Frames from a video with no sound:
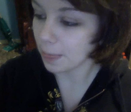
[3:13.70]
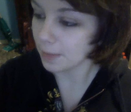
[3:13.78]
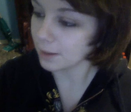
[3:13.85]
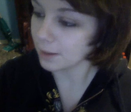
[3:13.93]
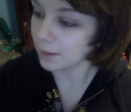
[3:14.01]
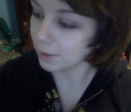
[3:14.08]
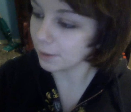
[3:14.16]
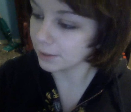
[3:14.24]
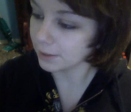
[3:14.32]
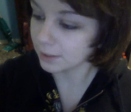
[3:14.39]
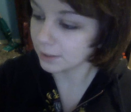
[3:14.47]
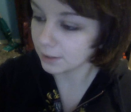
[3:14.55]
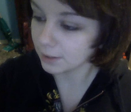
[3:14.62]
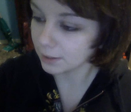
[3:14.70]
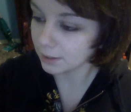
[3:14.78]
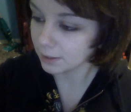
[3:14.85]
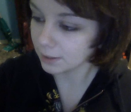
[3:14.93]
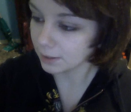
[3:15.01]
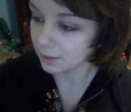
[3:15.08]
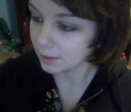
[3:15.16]

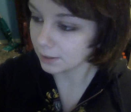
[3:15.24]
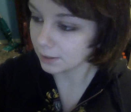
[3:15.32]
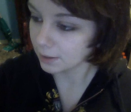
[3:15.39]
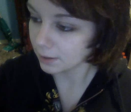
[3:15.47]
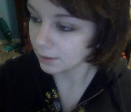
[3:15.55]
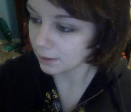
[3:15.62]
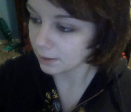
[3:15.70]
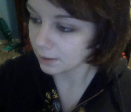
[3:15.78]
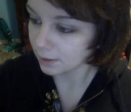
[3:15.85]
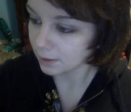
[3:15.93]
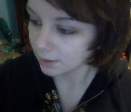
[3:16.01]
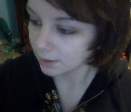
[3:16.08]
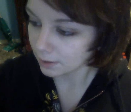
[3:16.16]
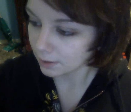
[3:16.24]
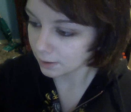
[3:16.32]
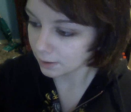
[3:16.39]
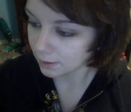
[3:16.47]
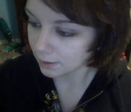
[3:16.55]
No one is speaking in this clip.